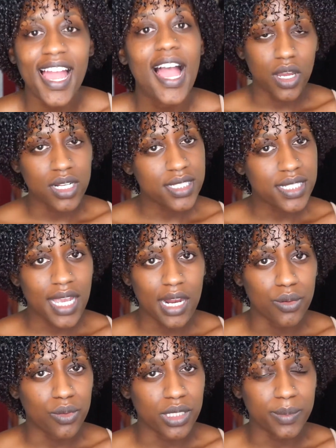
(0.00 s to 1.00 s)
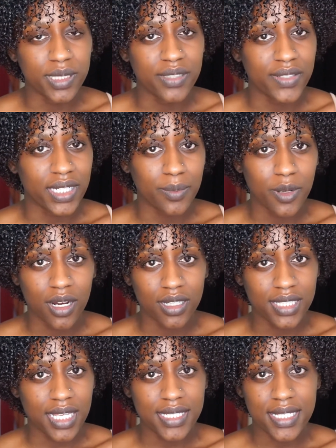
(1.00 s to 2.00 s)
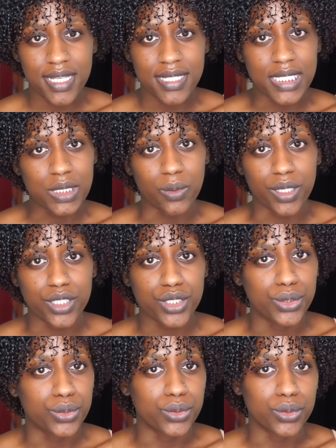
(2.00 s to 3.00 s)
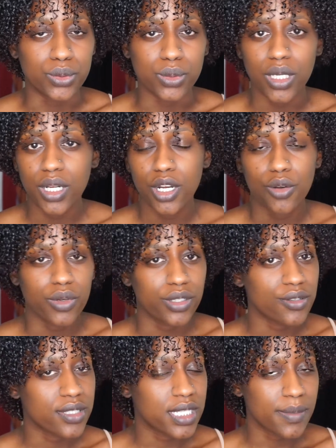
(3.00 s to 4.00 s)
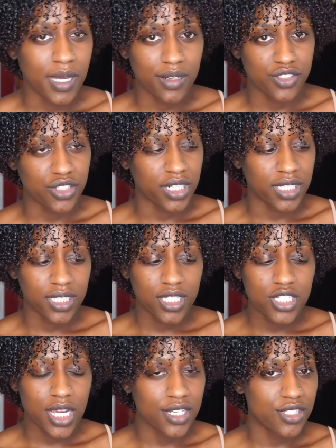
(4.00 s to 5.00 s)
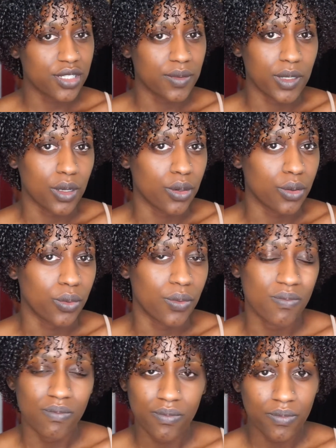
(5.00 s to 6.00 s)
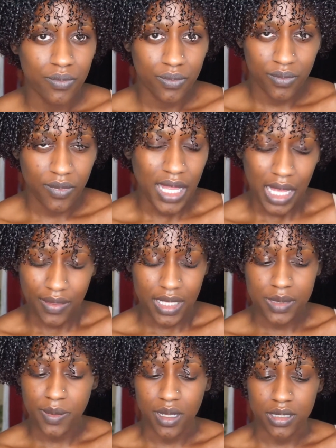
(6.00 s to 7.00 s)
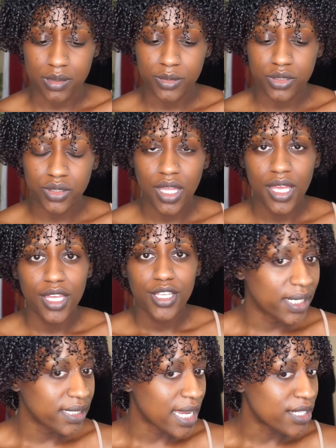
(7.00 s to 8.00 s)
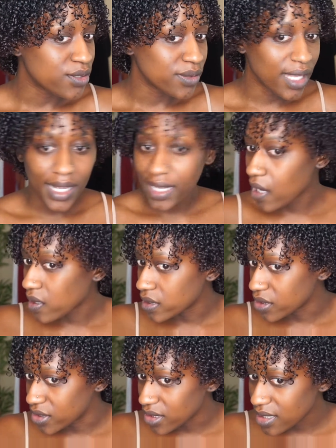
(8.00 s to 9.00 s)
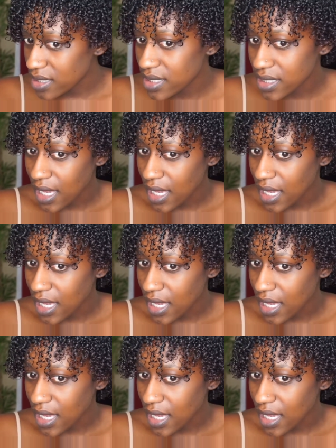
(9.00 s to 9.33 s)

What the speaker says: Honestly, I don't really believe any product that says it's going to reduce the amount of shrinkage. I just don't know how that's possible, but I do like how it looks.